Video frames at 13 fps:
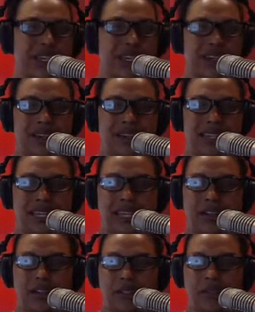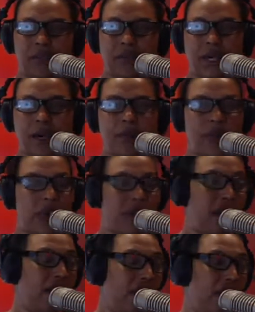years, staycations have become
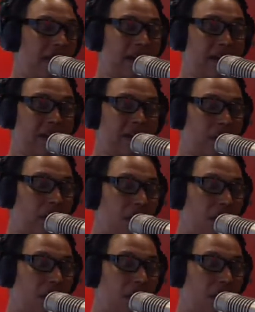very, very